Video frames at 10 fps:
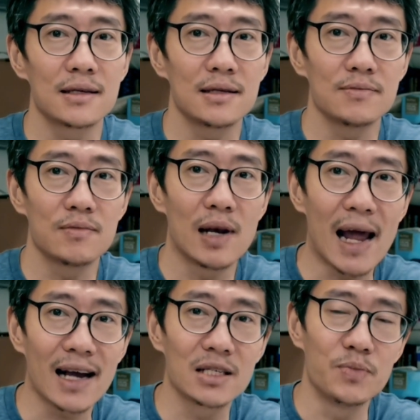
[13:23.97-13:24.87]

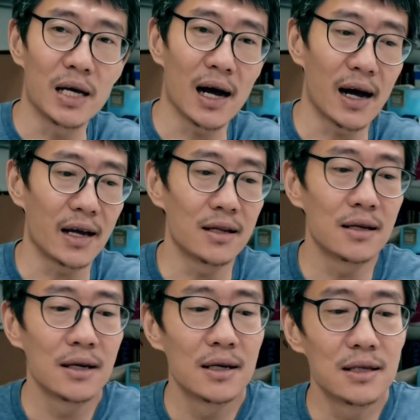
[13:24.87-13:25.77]
lags behind
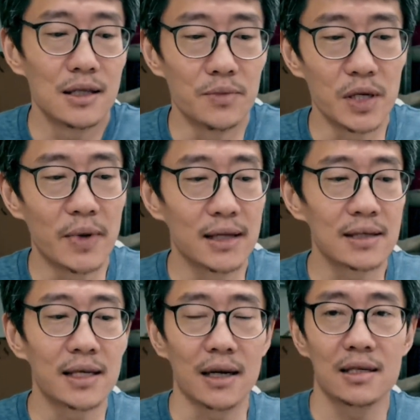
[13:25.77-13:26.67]
the Mi Band
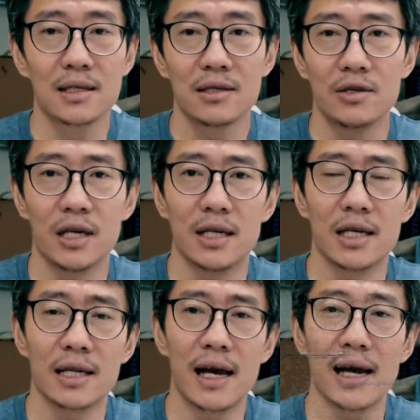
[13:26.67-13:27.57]
6. Right? It
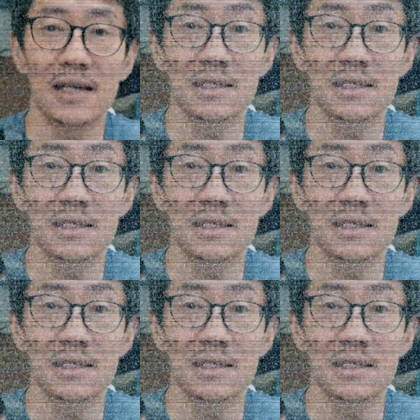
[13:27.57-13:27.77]
has